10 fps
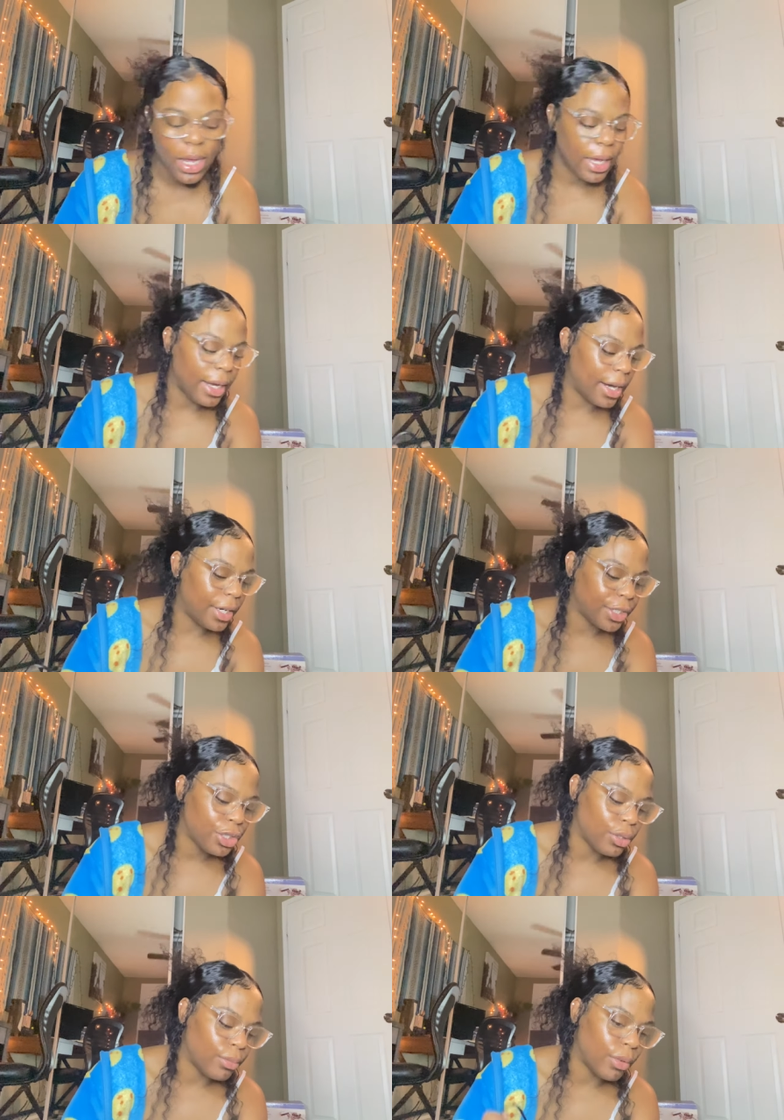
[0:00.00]
And I
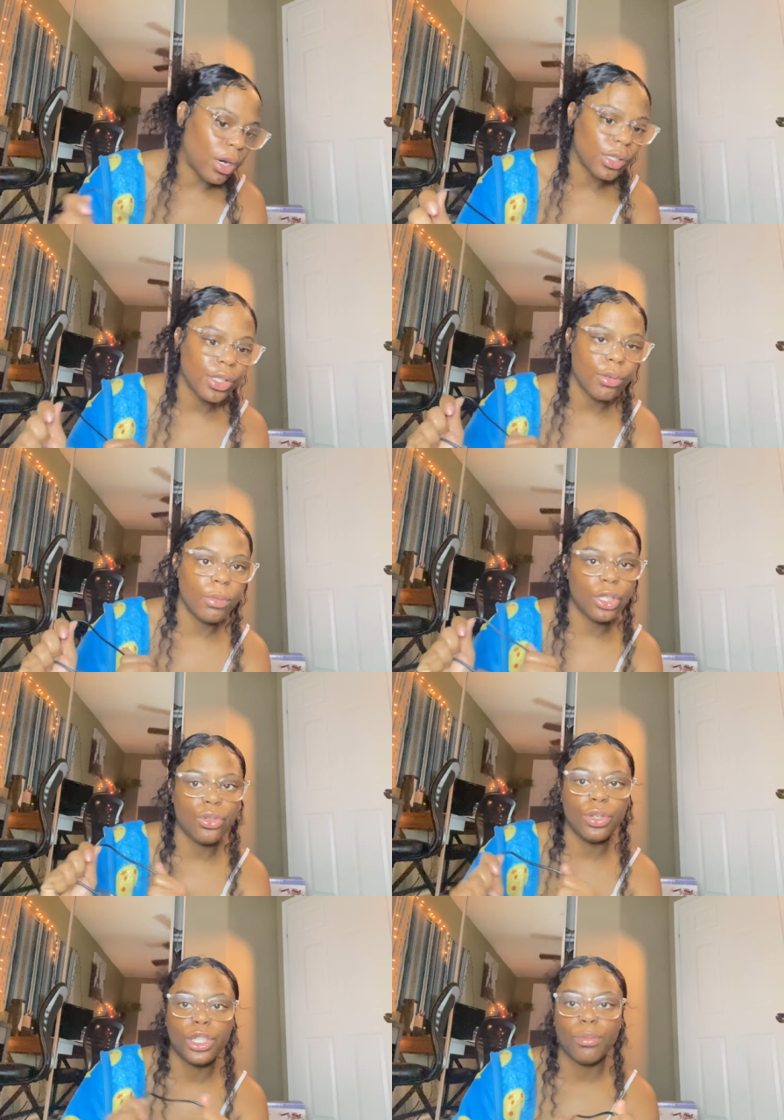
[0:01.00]
also make
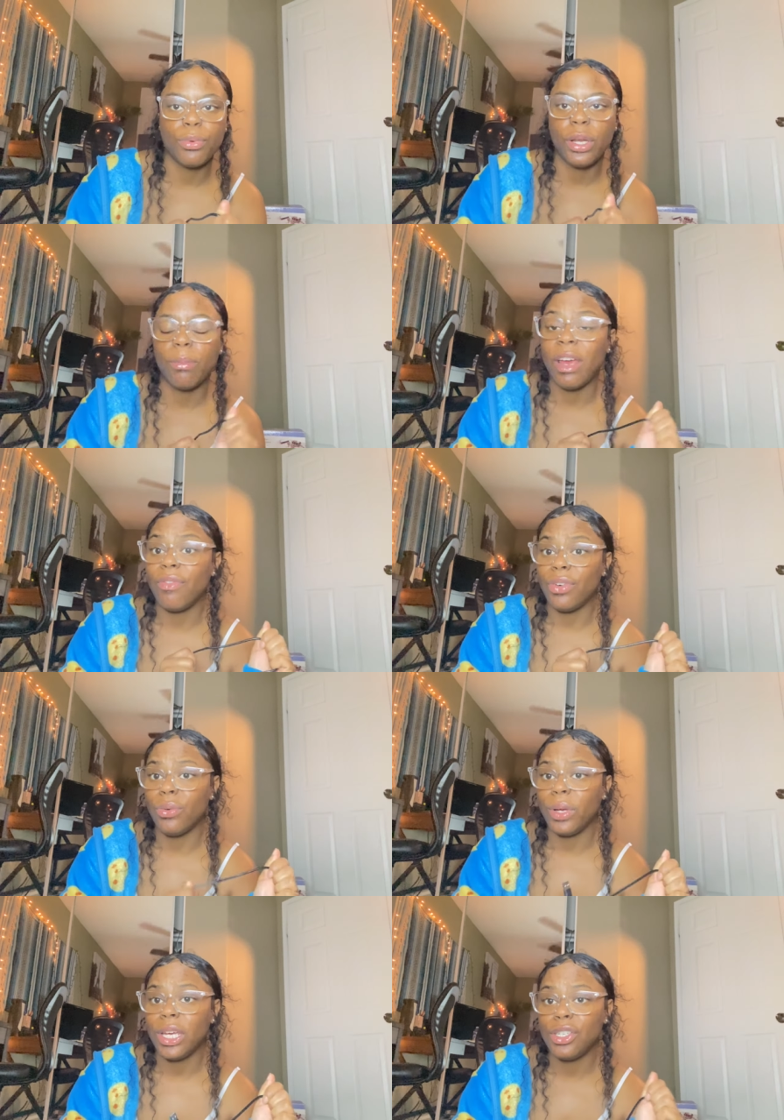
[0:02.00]
sure to bring my phone
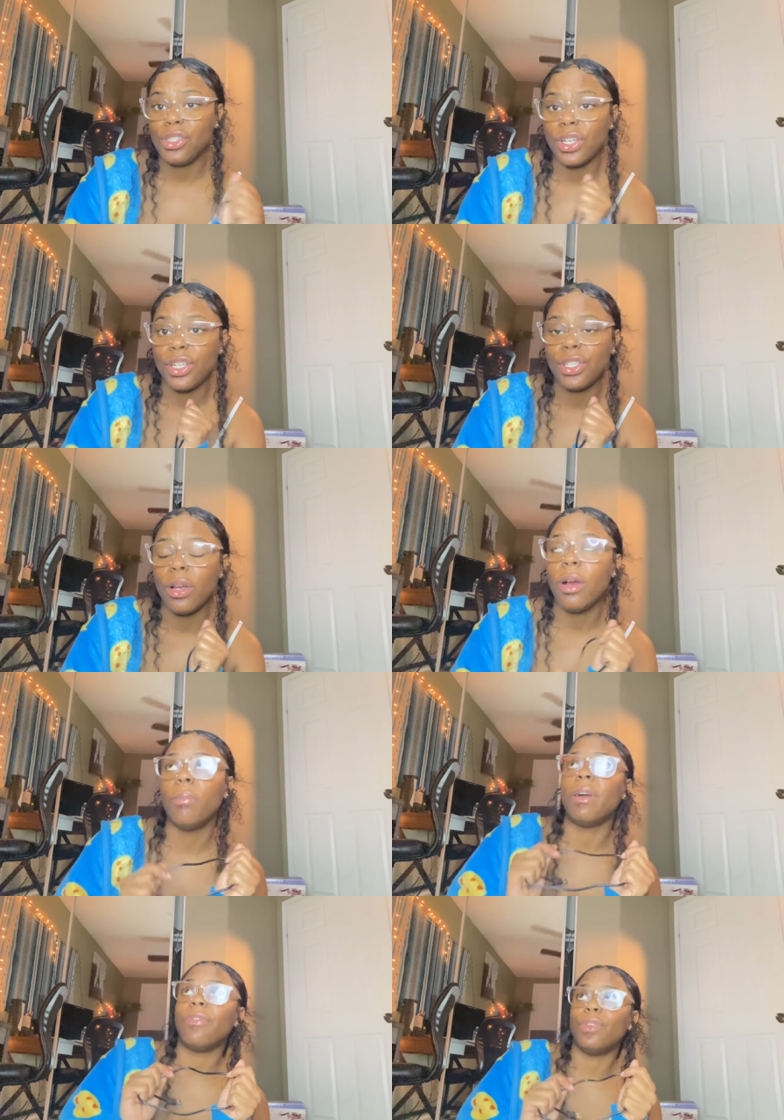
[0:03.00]
case
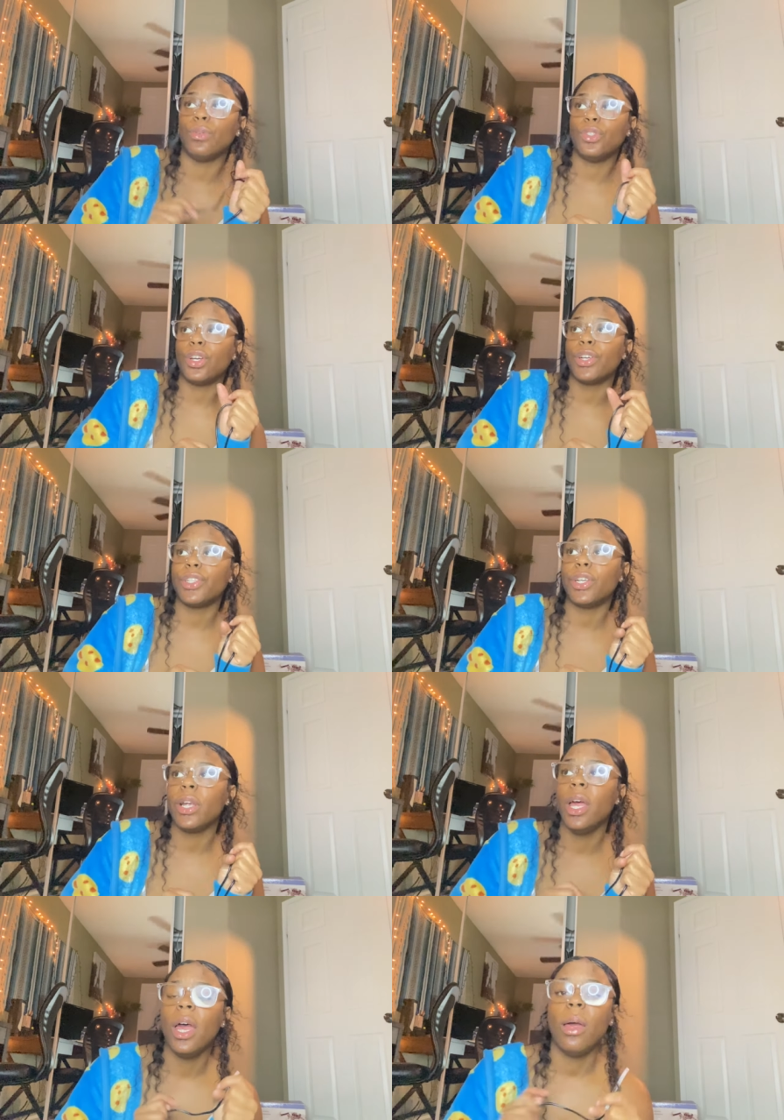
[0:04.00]
charger
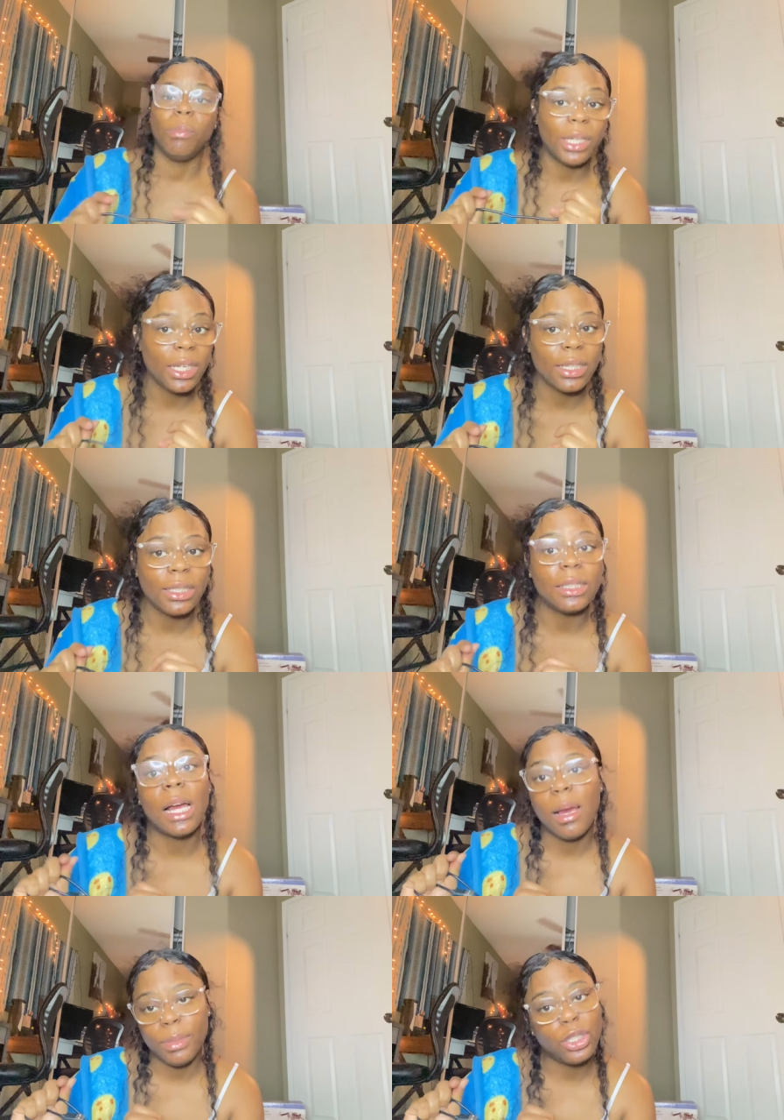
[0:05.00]
because
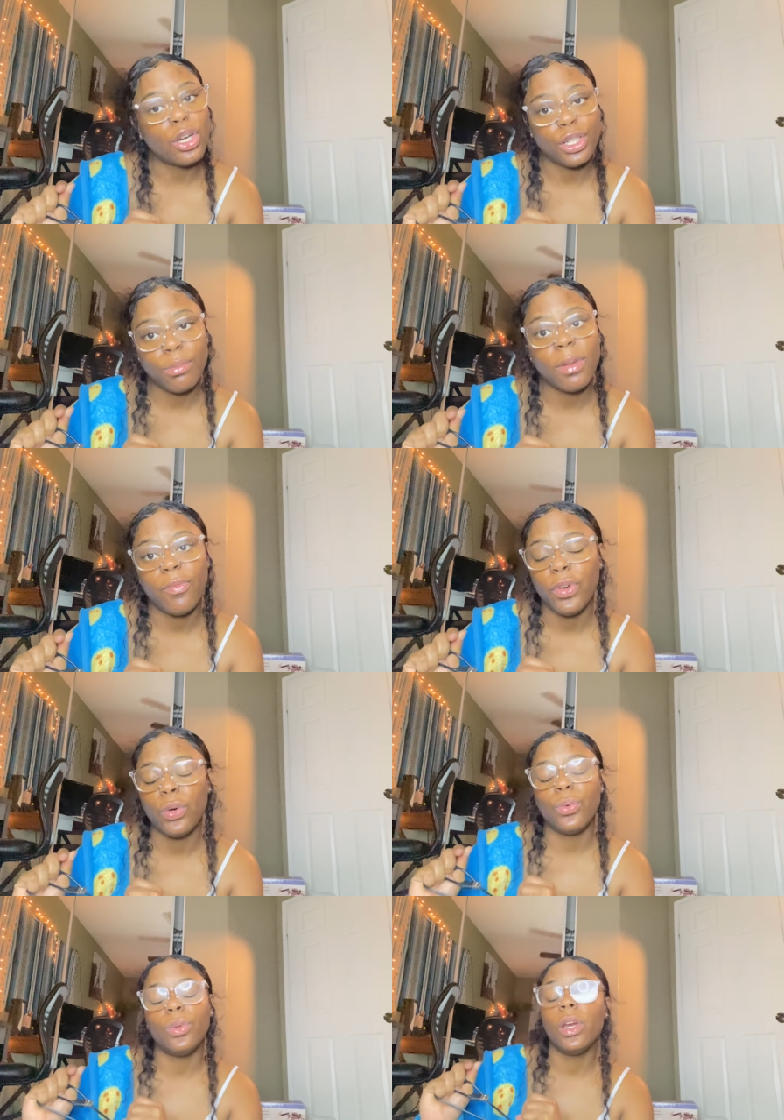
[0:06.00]
I be charging my
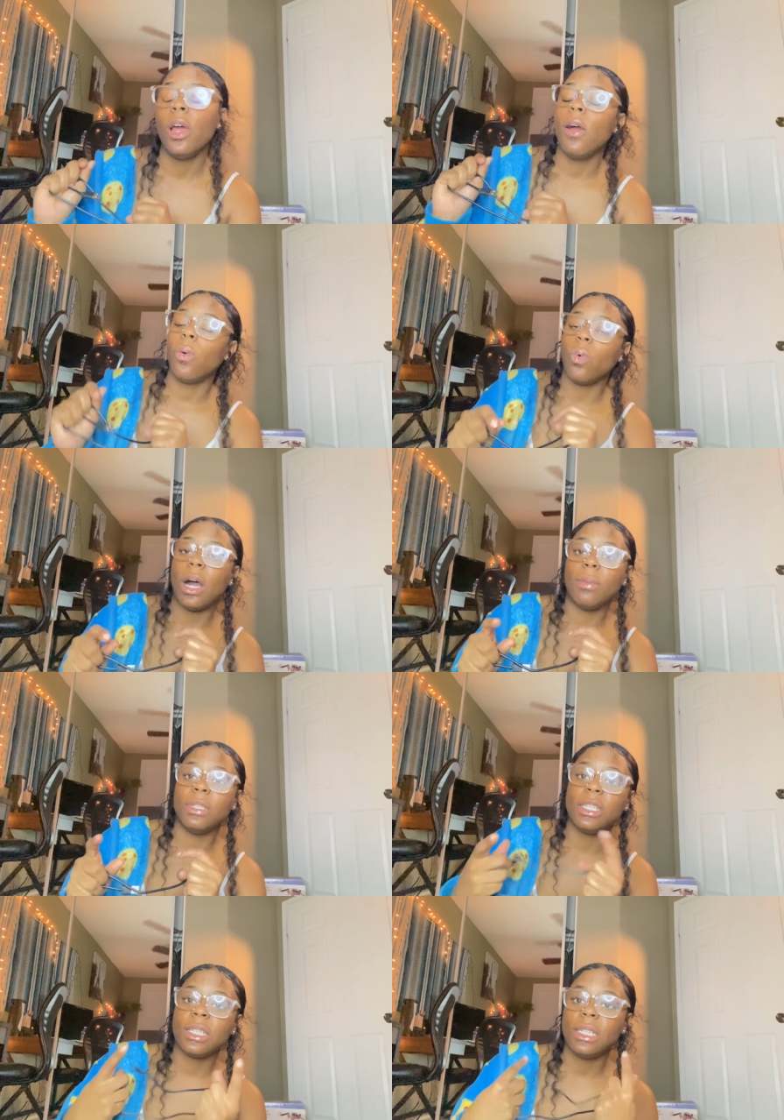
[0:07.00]
phone while I'm
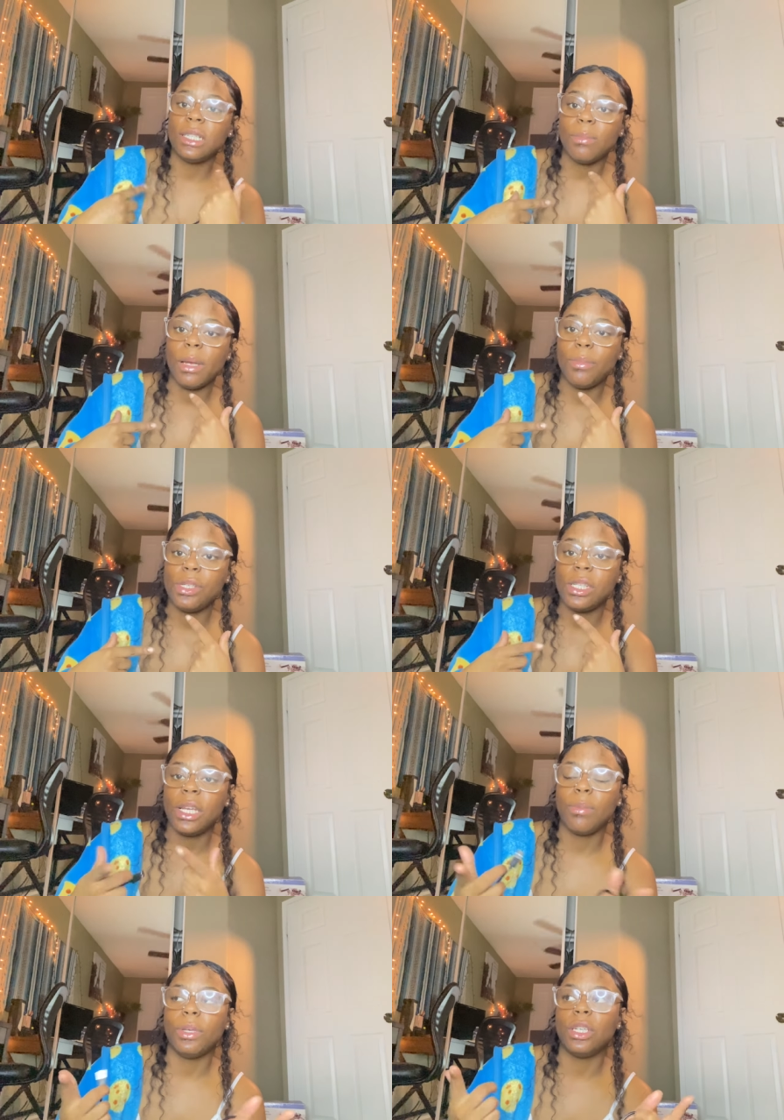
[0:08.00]
listening to my
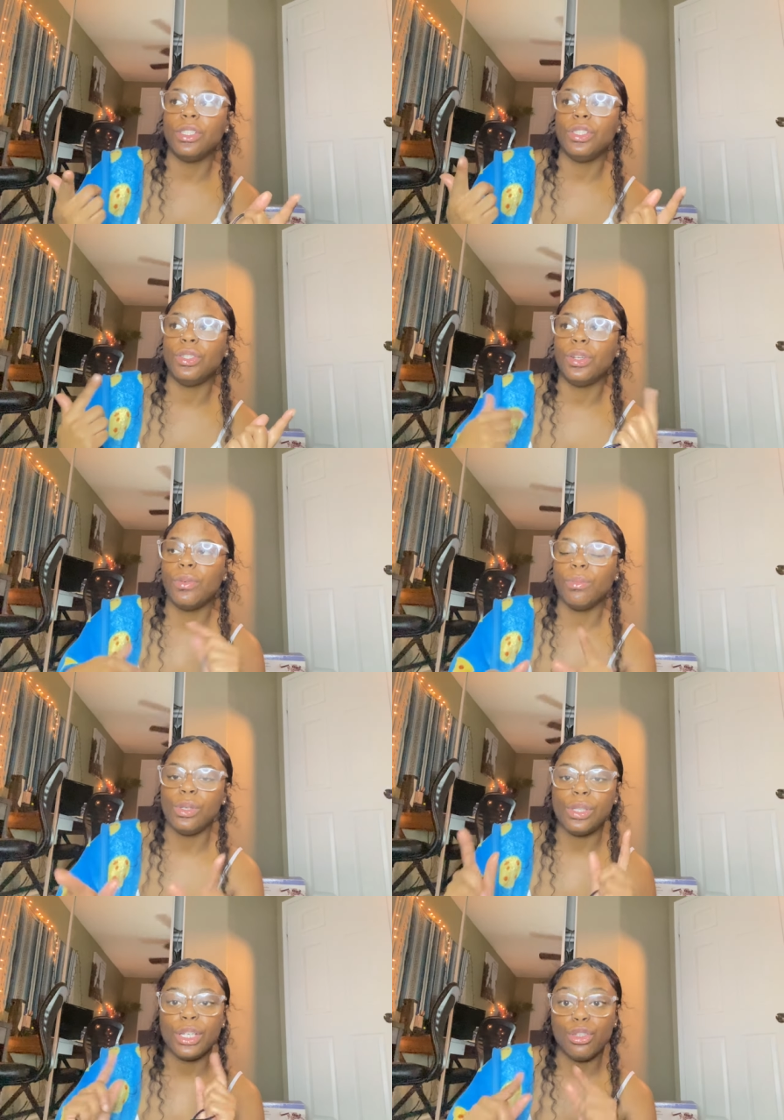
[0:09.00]
music, because you know
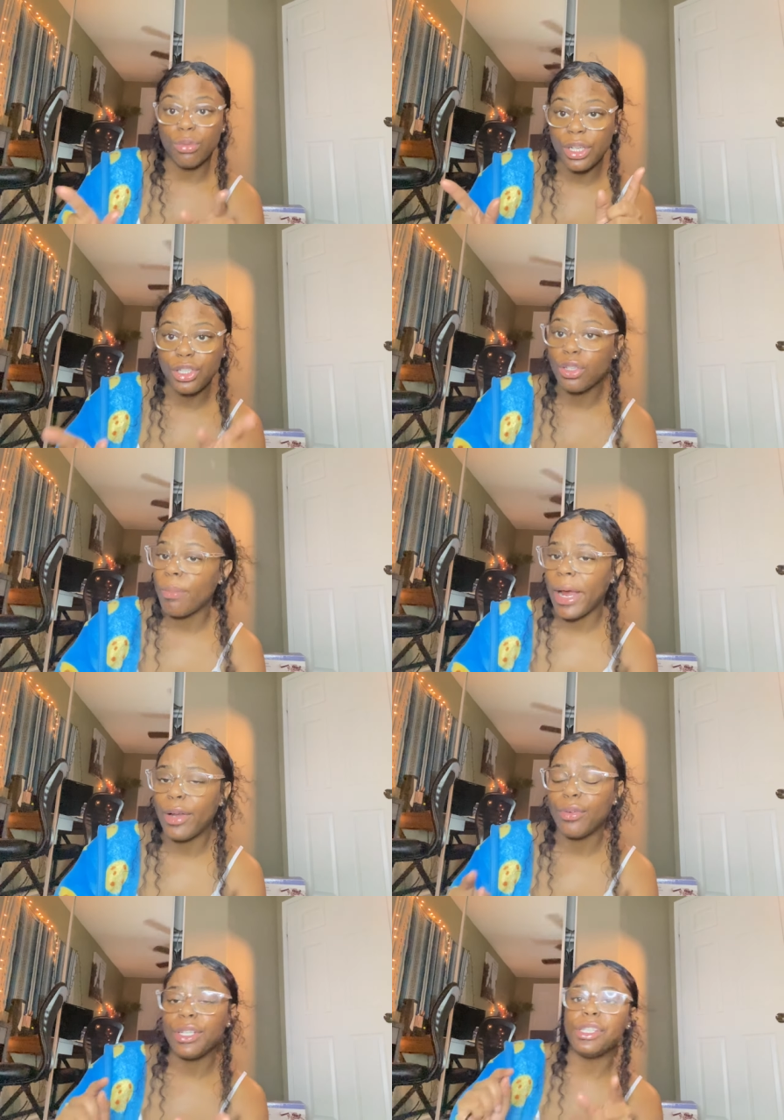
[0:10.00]
music drains your
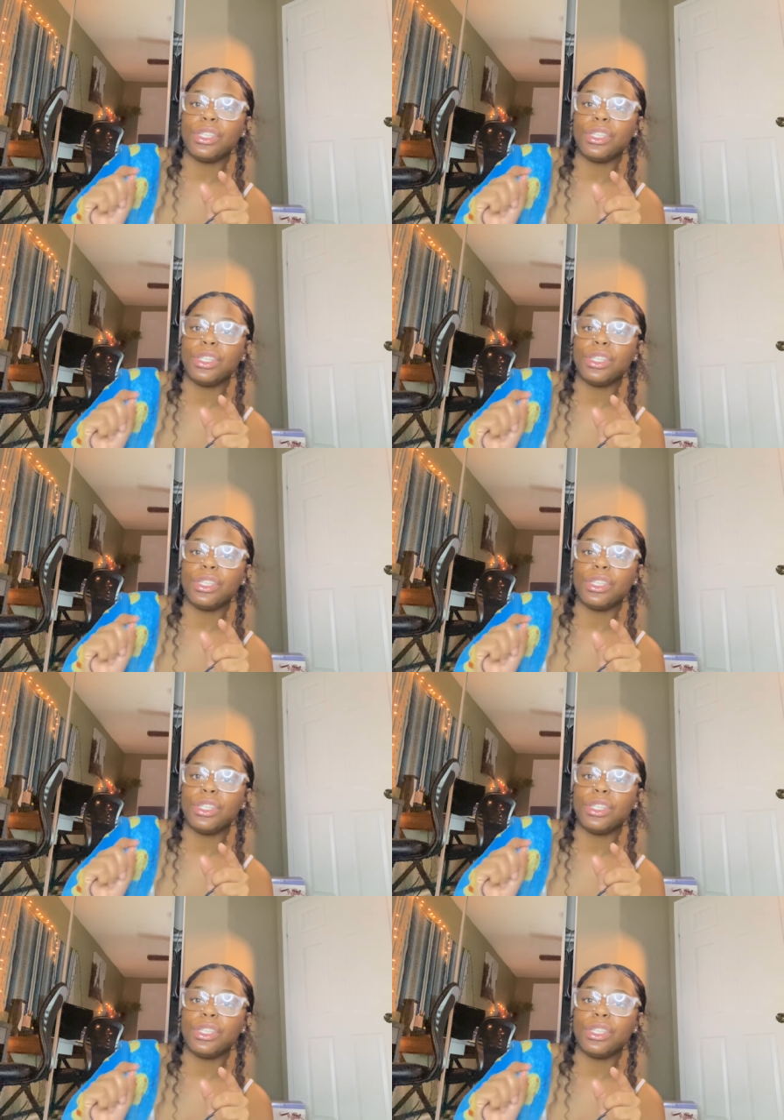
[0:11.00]
battery.